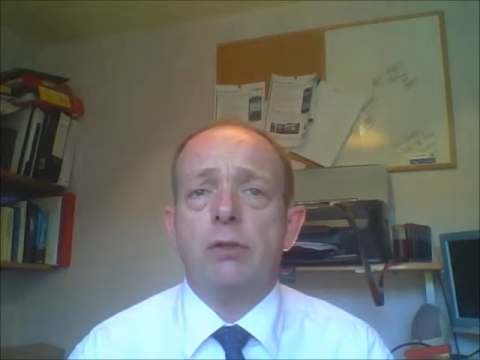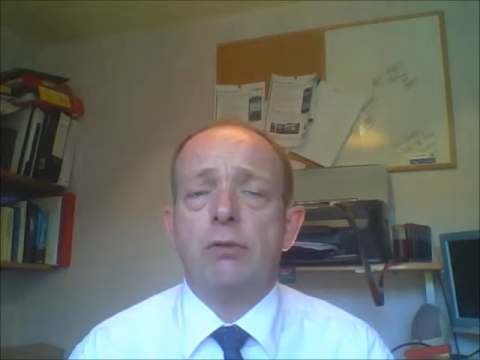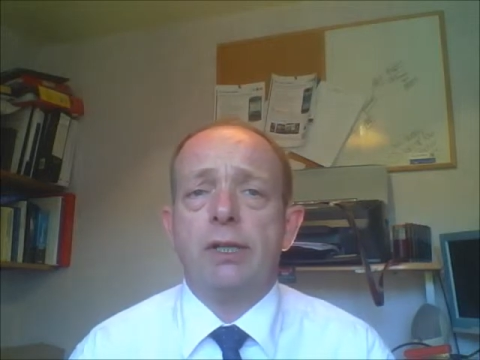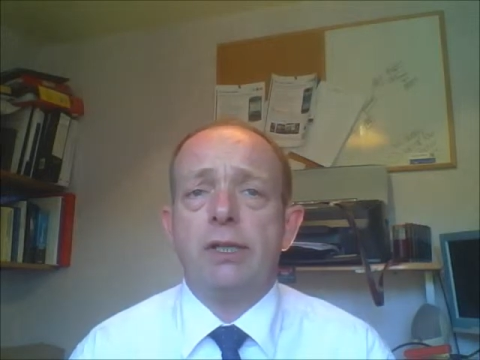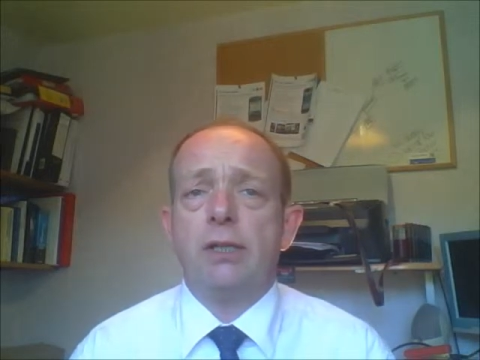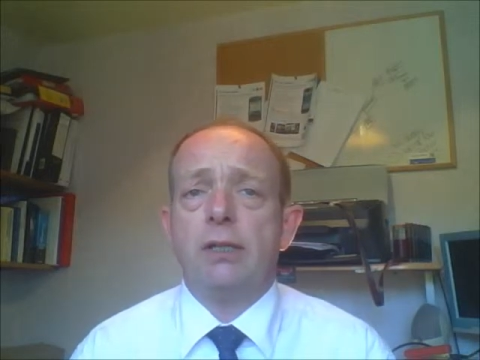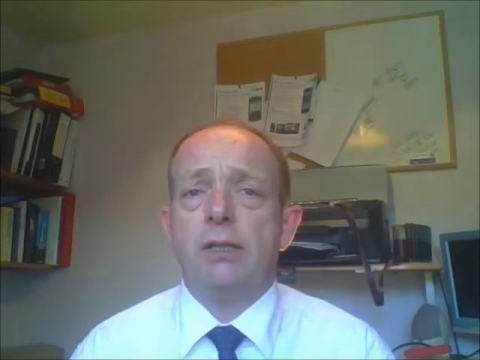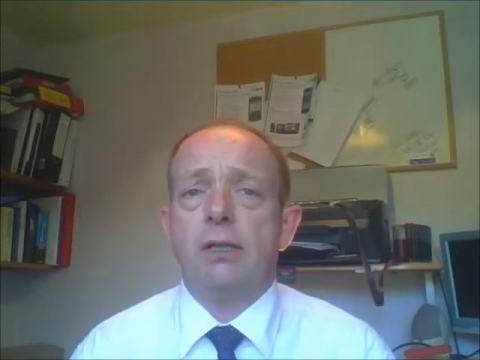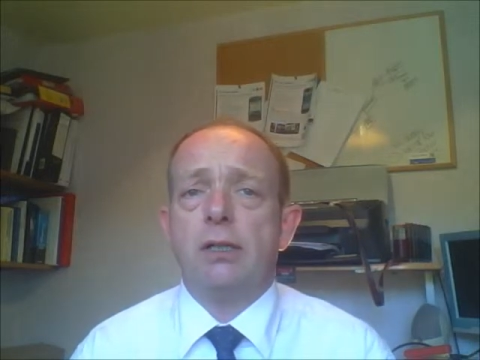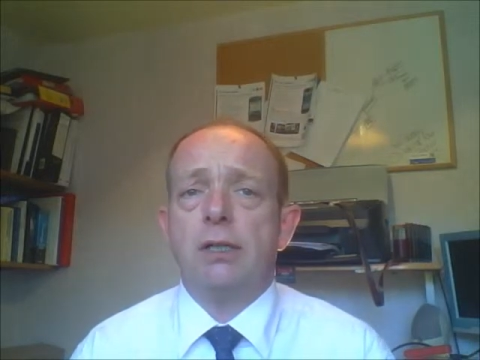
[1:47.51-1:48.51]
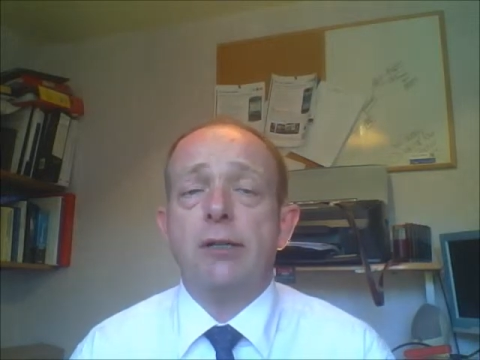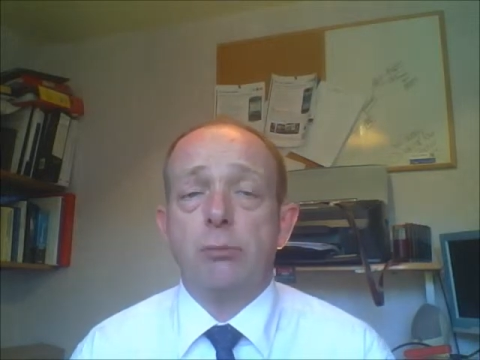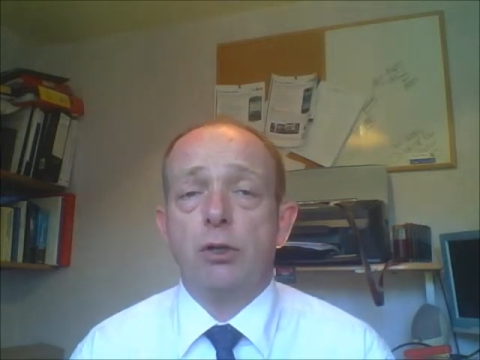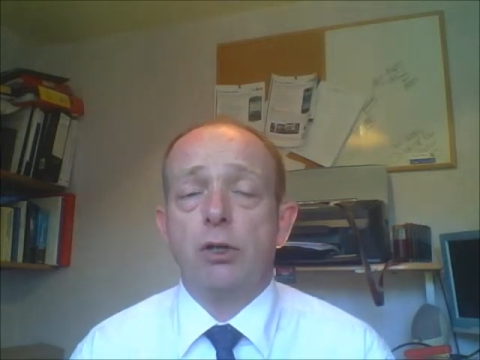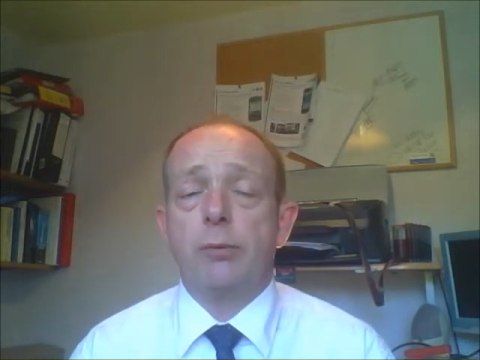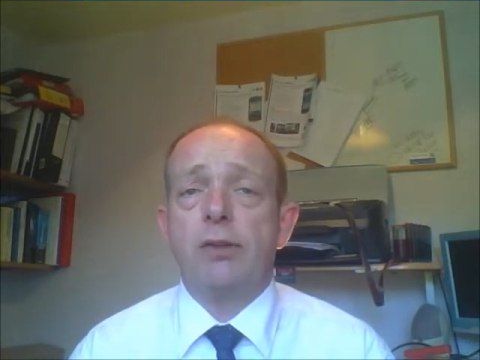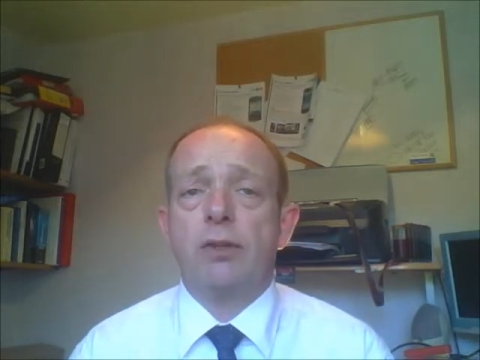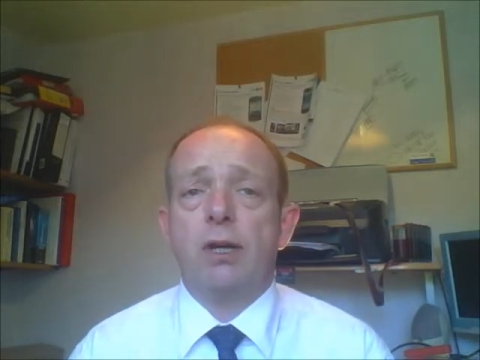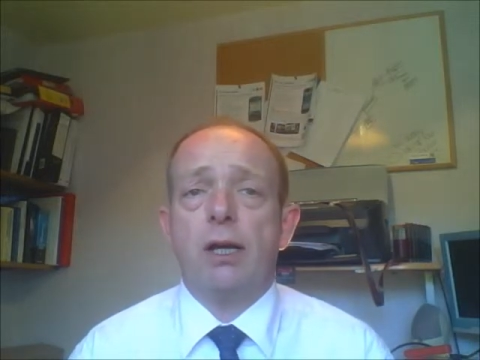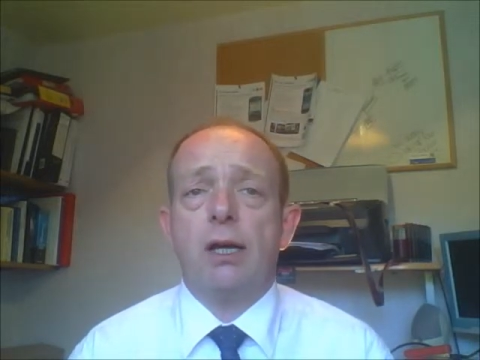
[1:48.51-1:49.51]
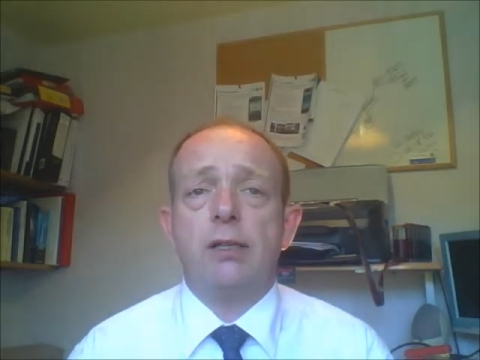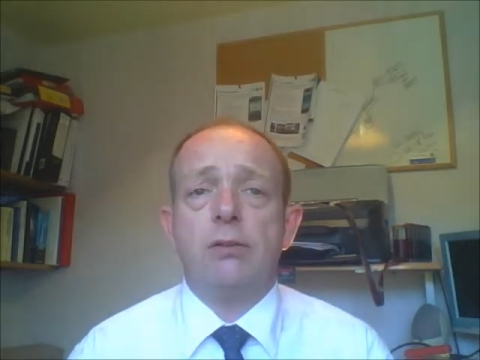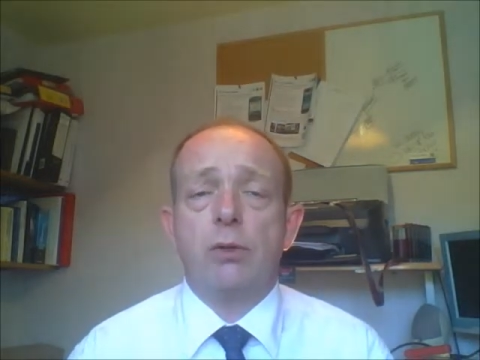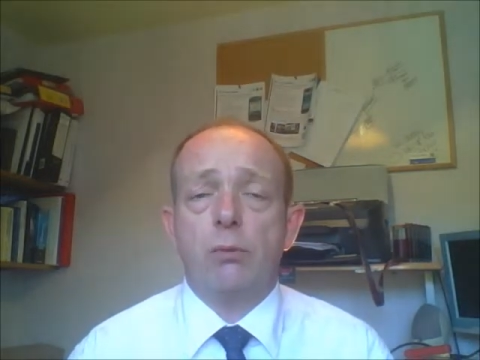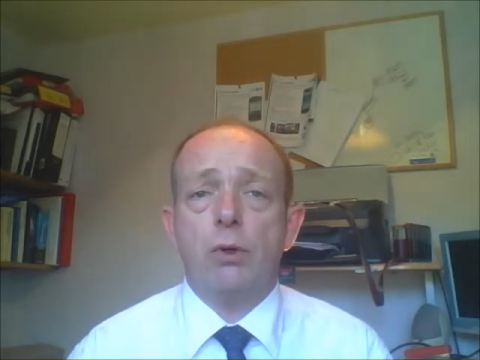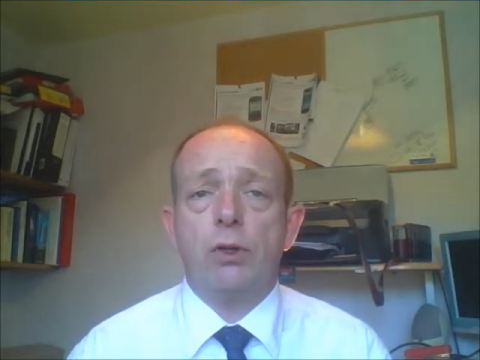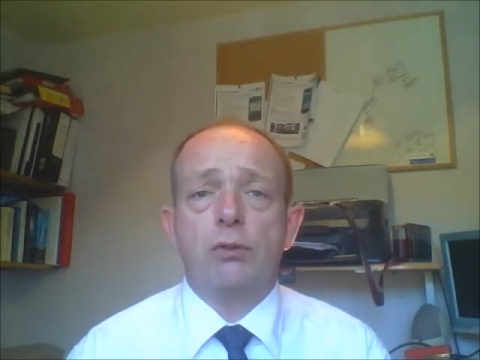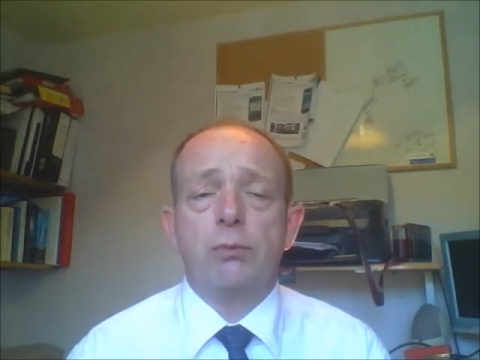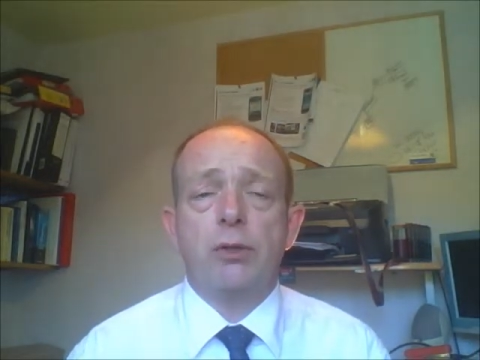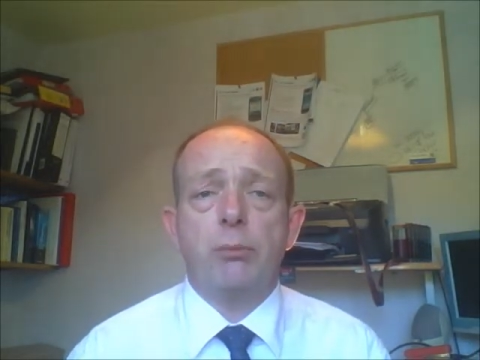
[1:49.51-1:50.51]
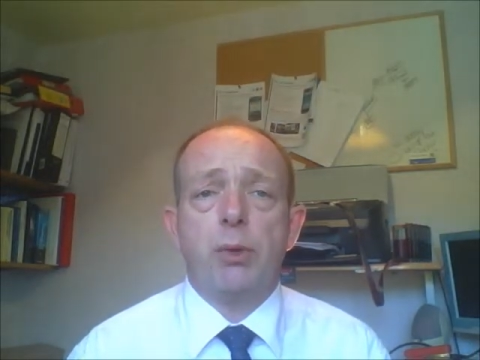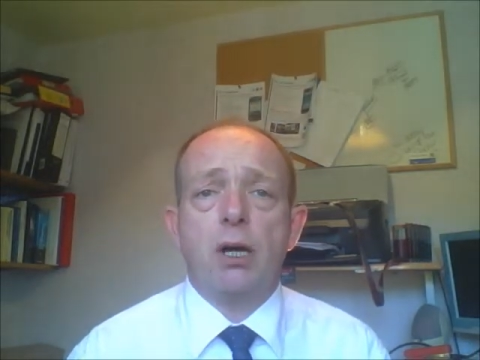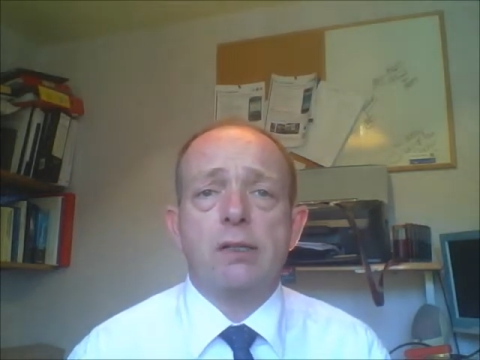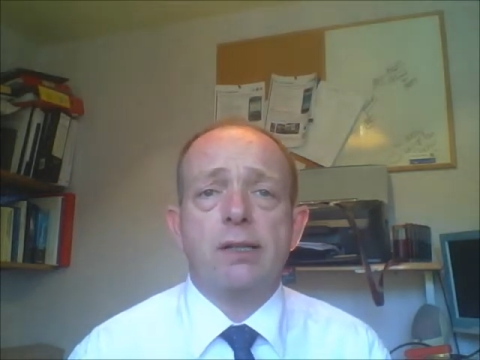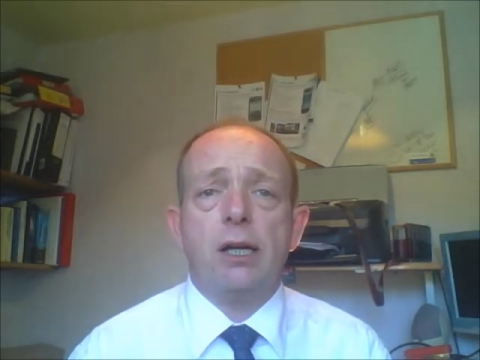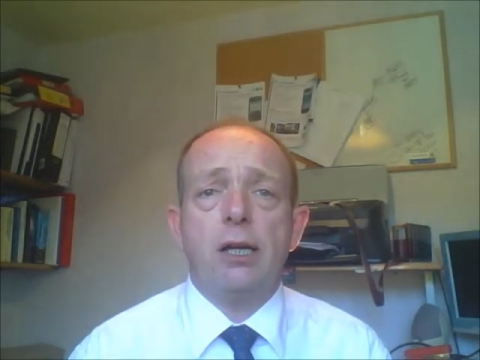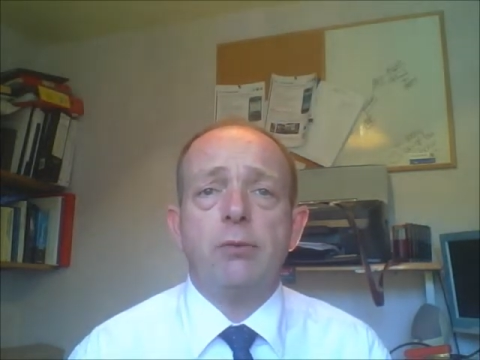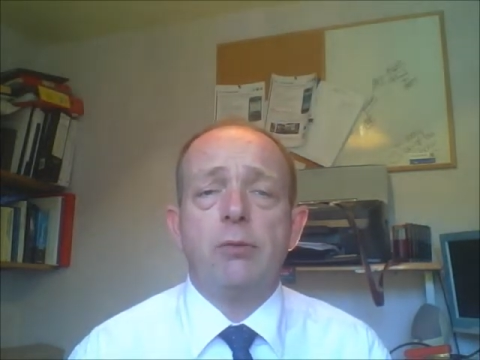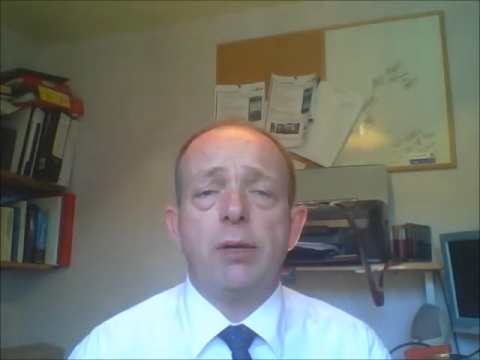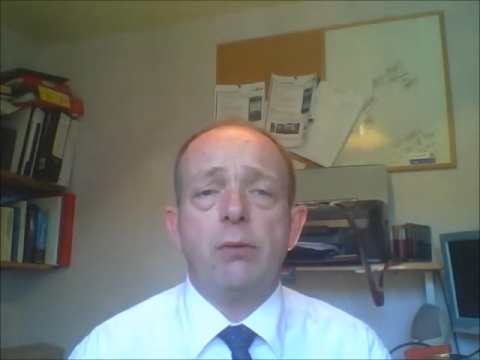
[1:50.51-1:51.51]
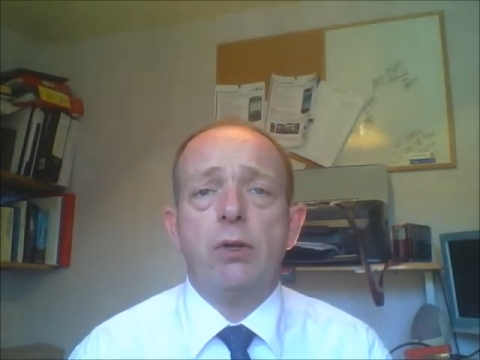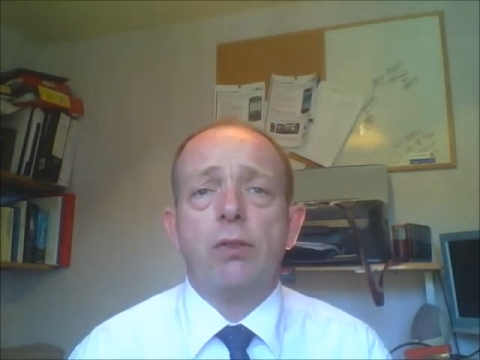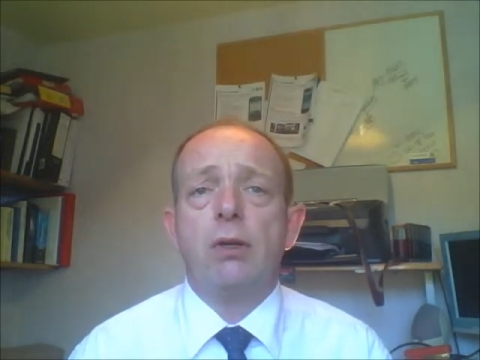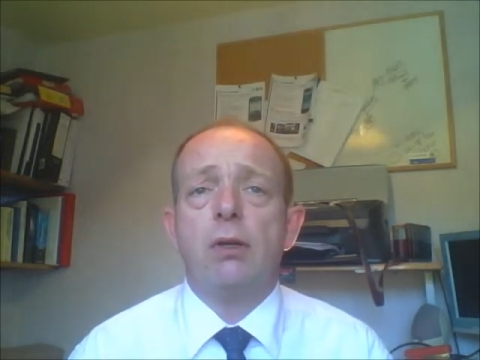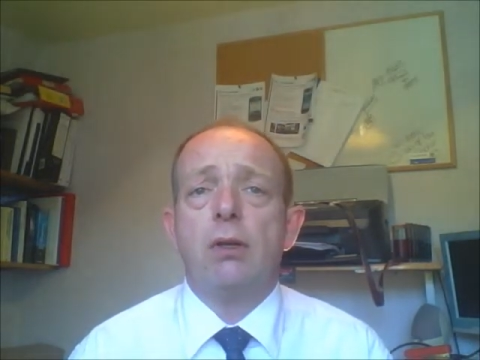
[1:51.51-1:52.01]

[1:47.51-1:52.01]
already uh, in employment and you want to work something part-time to begin with